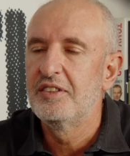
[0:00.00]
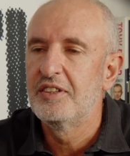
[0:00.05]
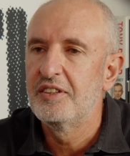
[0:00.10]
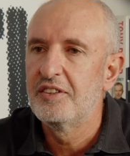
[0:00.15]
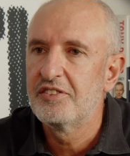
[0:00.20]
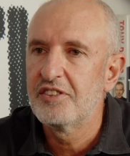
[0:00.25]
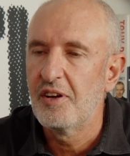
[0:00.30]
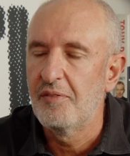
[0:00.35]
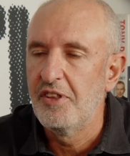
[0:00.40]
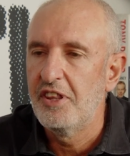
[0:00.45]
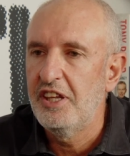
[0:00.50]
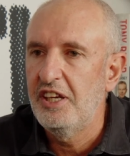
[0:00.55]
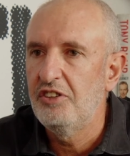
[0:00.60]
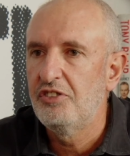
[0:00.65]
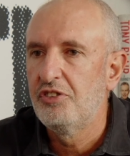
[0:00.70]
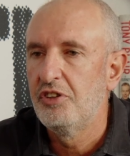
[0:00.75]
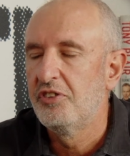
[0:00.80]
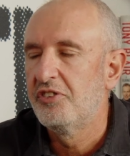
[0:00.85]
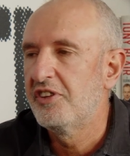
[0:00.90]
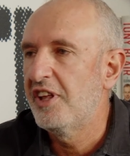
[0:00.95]
some of the
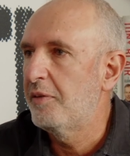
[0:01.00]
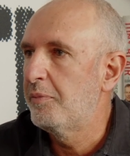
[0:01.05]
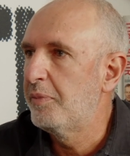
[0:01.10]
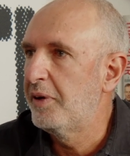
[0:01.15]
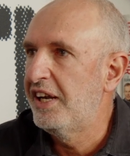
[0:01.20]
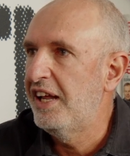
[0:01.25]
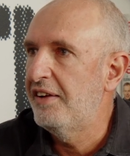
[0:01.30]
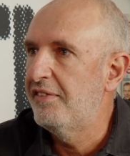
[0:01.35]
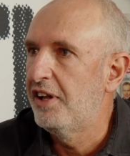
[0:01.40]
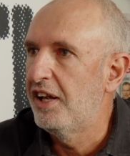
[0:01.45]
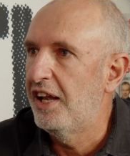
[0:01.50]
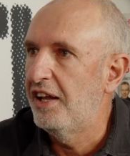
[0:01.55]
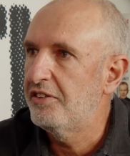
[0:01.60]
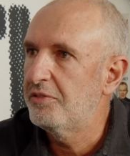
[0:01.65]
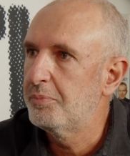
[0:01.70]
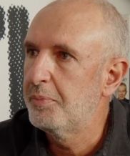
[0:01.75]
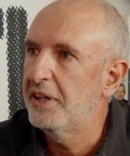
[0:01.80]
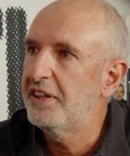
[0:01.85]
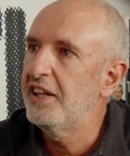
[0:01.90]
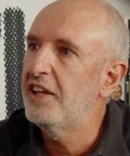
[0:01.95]
issues that bedevil us
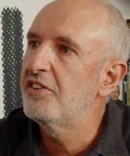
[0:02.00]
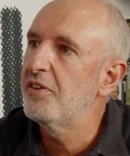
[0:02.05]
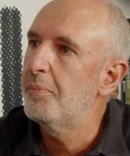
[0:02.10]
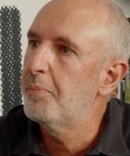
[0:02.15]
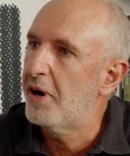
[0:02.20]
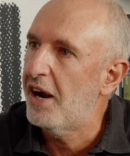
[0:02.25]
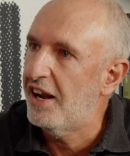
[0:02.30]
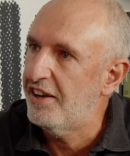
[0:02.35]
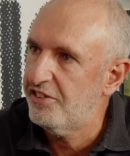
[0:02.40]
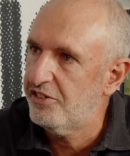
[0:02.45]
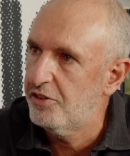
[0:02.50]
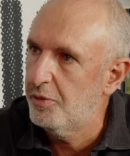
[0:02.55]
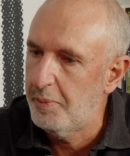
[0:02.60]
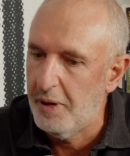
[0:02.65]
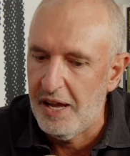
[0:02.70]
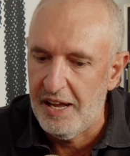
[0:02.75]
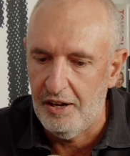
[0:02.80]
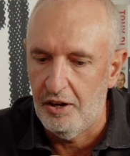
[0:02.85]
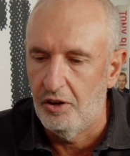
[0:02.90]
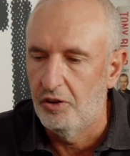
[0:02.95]
but there's a price to
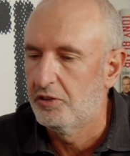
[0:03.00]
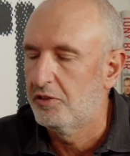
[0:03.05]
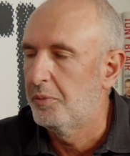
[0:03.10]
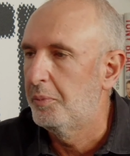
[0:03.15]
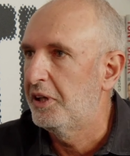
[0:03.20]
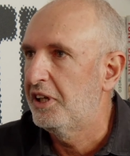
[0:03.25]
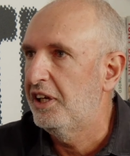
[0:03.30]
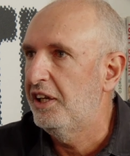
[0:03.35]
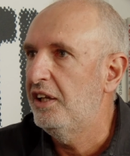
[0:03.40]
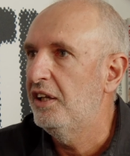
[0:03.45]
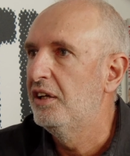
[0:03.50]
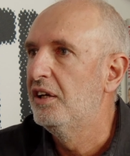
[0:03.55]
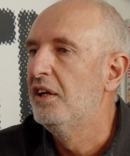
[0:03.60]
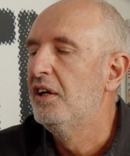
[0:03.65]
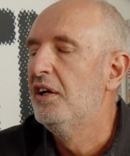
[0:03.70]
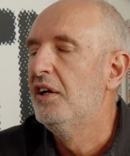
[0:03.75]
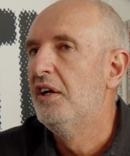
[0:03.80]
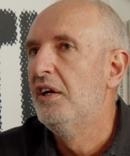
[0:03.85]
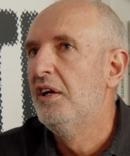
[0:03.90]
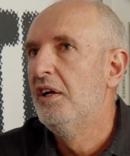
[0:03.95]
pay ultimately
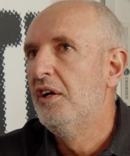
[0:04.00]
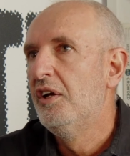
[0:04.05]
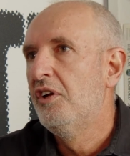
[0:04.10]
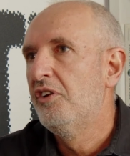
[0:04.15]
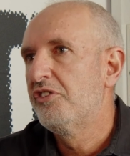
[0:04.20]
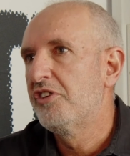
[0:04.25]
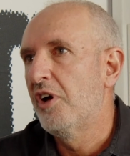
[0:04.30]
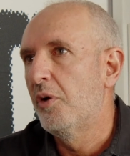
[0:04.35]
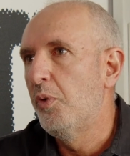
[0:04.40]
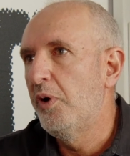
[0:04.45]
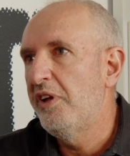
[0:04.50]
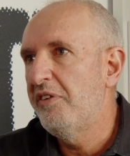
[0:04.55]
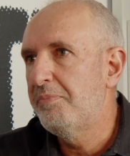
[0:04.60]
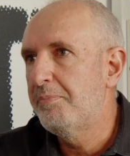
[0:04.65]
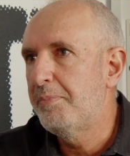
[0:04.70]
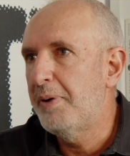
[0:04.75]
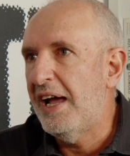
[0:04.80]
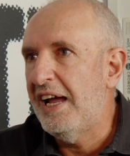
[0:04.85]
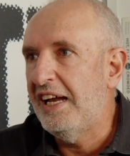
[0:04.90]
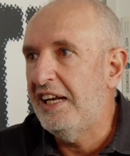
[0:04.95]
so we've
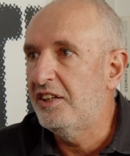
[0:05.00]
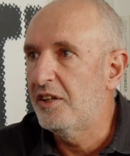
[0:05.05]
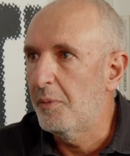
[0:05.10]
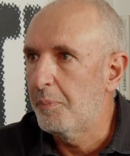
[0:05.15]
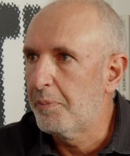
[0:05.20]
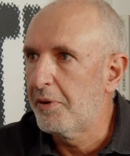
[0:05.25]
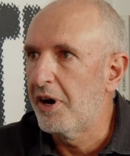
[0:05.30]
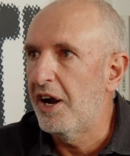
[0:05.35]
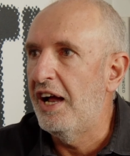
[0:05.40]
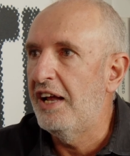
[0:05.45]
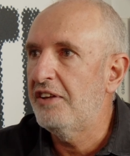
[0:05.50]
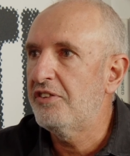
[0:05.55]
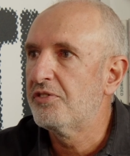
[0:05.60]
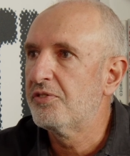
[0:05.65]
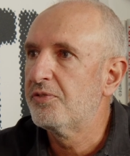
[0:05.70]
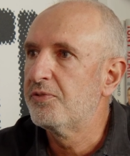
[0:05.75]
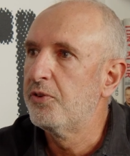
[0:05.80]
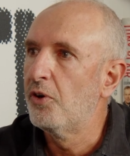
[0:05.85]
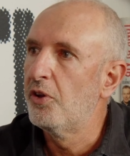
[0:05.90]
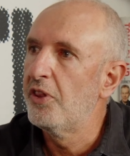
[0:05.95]
paid the price
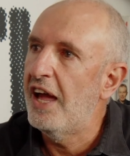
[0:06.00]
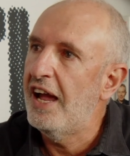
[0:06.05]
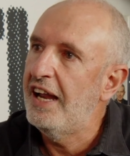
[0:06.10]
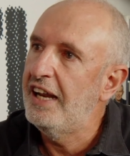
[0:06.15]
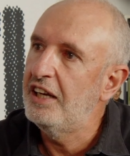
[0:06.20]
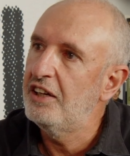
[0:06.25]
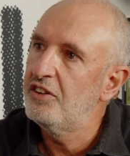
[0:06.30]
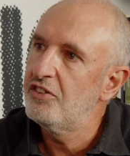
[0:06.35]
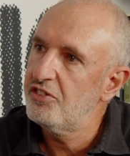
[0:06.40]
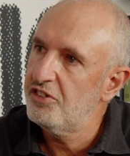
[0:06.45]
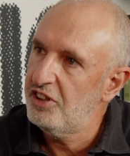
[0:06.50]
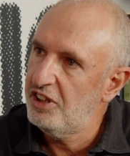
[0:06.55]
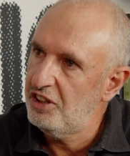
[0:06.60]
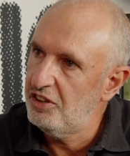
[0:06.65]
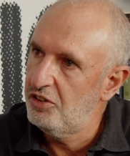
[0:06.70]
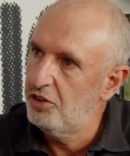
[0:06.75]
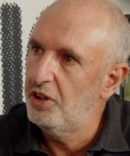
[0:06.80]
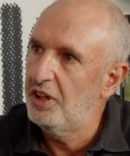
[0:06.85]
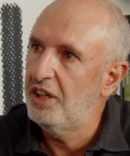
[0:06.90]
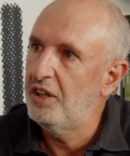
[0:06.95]
for the ANC
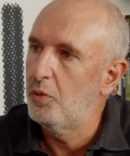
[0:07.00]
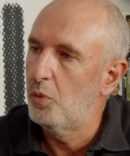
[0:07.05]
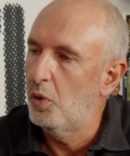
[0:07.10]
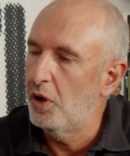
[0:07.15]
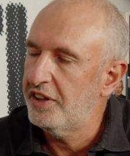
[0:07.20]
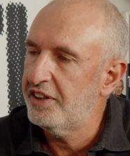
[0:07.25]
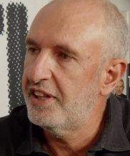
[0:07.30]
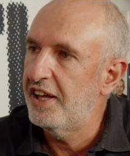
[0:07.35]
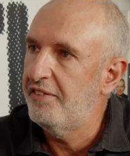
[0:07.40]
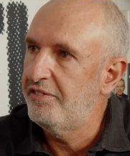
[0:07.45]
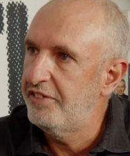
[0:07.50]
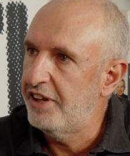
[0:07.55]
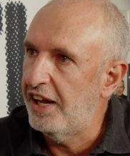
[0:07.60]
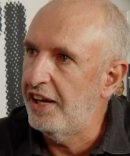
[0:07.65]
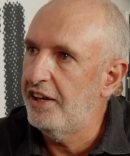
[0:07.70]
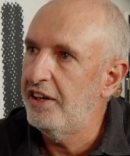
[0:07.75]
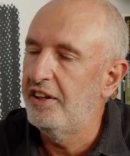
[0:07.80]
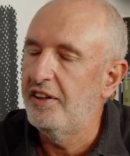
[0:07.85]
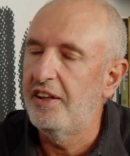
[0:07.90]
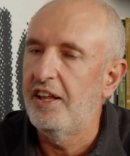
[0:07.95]
doing what they've
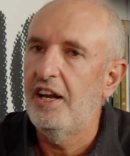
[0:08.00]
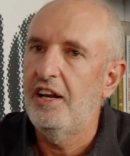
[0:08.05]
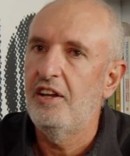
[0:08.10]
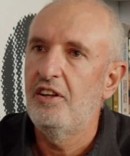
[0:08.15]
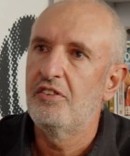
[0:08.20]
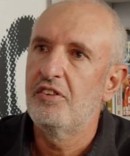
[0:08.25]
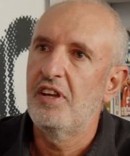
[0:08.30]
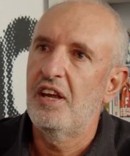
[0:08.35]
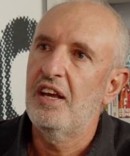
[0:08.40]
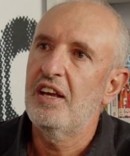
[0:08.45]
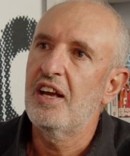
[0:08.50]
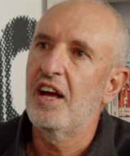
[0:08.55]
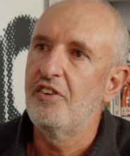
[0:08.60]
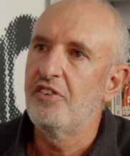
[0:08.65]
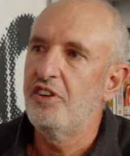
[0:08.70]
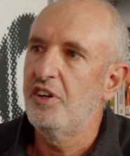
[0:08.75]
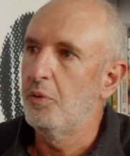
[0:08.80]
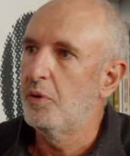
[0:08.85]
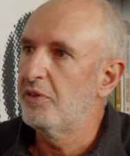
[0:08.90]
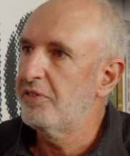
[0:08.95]
done and that is a
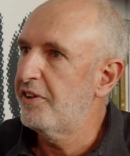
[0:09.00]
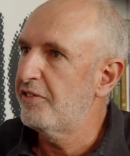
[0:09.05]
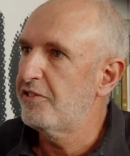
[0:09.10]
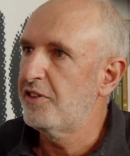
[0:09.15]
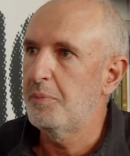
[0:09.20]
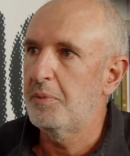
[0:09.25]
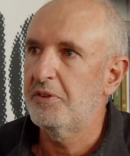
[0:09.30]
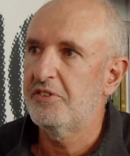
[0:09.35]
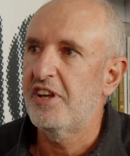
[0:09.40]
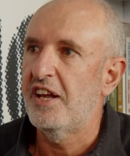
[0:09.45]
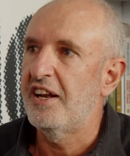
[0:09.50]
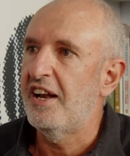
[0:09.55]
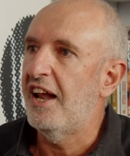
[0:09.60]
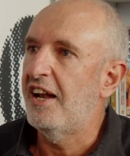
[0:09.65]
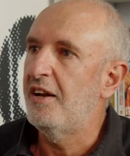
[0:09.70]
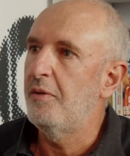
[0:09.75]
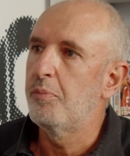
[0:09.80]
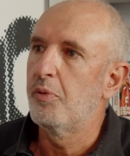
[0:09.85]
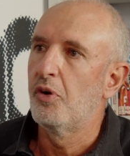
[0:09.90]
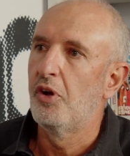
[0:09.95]
country with 50%
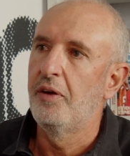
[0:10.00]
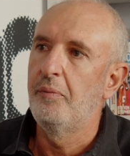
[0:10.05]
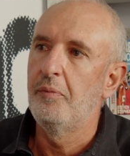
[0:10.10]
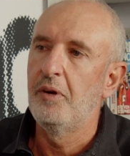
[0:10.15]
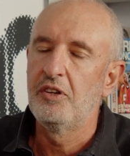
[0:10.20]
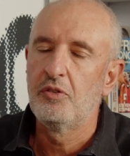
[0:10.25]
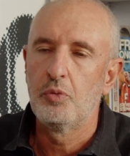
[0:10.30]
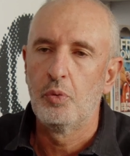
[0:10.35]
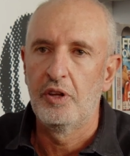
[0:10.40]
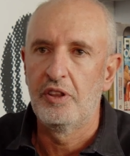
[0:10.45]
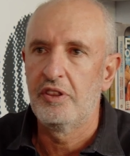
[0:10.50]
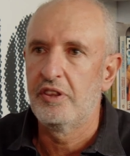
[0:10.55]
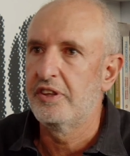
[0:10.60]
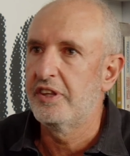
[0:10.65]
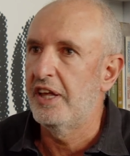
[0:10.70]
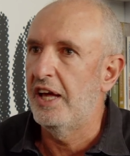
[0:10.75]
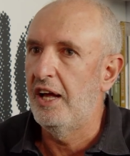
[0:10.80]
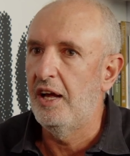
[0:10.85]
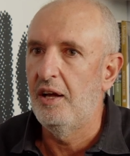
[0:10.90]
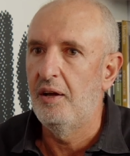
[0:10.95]
unemployment with
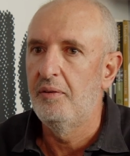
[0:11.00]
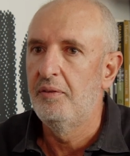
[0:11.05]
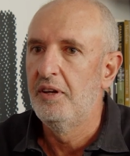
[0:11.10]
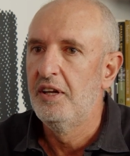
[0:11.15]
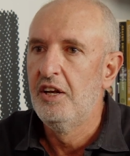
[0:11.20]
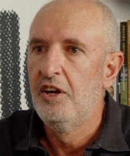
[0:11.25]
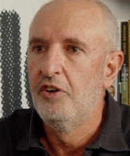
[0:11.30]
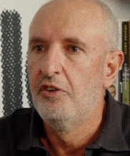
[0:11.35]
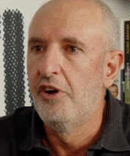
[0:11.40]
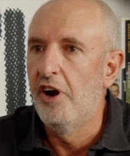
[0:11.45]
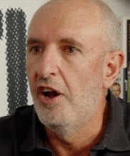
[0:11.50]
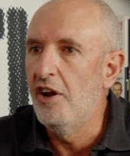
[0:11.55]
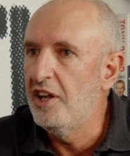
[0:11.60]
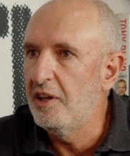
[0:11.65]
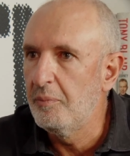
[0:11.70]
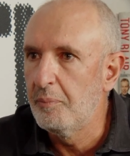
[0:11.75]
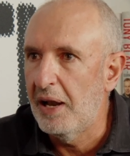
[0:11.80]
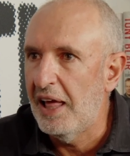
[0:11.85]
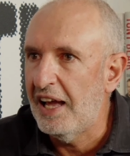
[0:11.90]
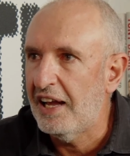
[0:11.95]
uh,
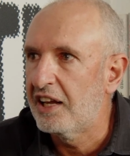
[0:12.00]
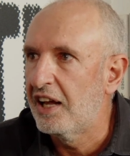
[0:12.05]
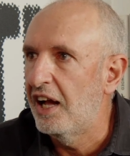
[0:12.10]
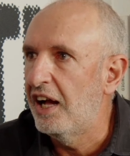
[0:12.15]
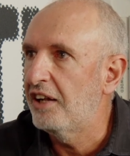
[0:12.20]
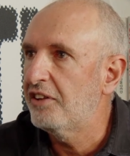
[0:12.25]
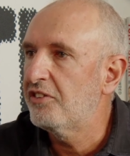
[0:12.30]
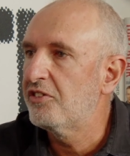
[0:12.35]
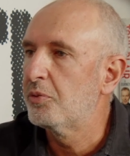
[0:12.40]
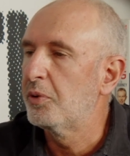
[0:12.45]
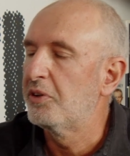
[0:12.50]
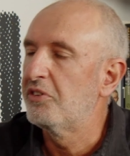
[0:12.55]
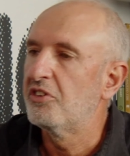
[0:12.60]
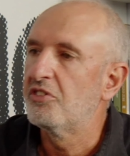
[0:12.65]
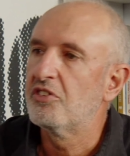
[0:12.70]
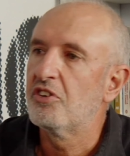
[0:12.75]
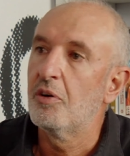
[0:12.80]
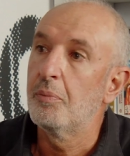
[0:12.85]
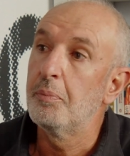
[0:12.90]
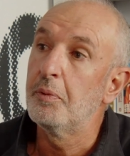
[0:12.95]
rolling blackouts which has
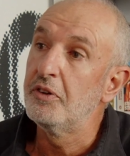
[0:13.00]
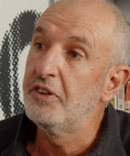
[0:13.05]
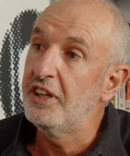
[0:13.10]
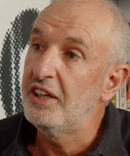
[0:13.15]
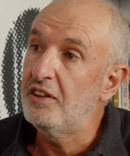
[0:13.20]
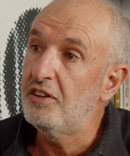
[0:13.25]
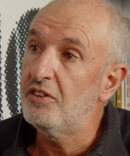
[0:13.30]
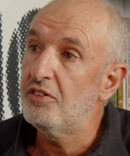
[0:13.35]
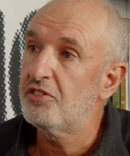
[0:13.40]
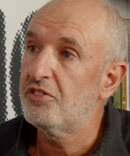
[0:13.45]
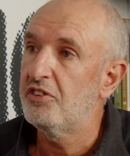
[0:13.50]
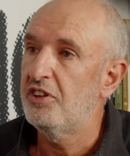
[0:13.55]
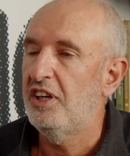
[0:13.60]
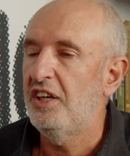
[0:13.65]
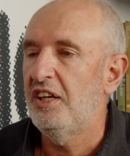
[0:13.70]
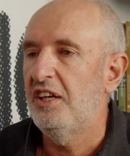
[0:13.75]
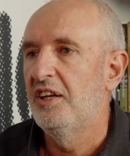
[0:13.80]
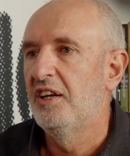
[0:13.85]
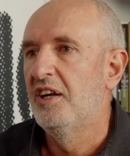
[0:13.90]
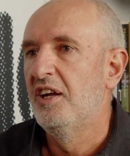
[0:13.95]
crippled
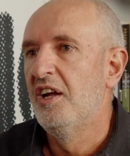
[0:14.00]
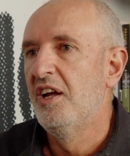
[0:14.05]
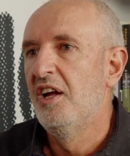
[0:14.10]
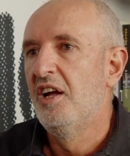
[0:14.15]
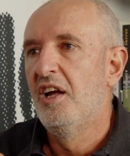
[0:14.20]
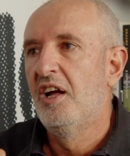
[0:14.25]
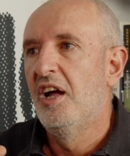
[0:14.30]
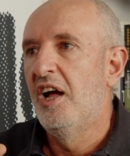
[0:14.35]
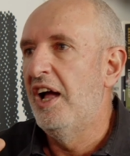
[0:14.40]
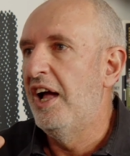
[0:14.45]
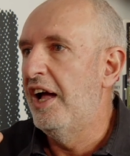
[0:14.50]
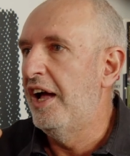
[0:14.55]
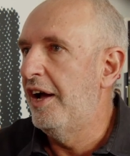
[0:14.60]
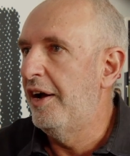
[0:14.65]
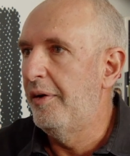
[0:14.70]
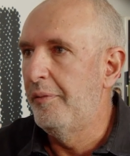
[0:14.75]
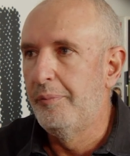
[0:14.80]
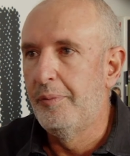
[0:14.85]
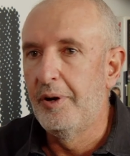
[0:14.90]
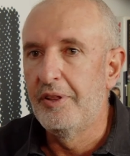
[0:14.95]
industry
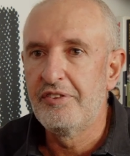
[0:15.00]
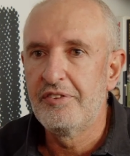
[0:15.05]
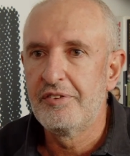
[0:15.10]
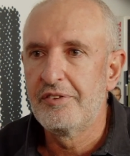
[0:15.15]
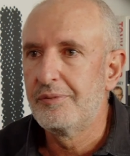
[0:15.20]
uh, with